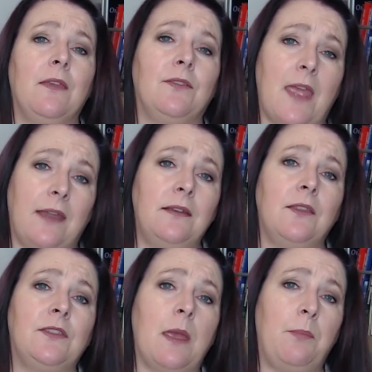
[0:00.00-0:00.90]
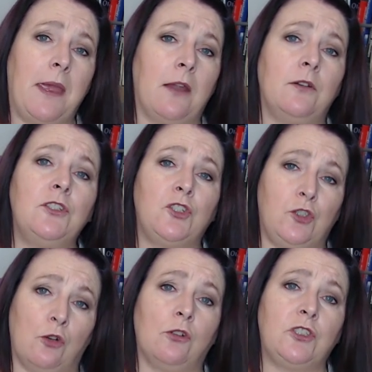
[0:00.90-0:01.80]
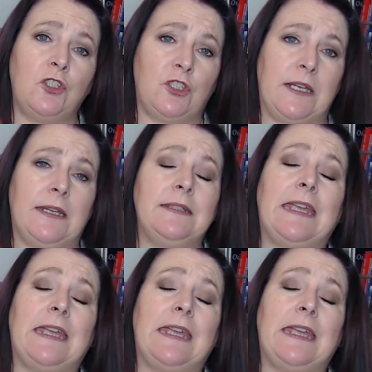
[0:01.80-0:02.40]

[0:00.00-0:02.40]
Then their parents, George and Jean,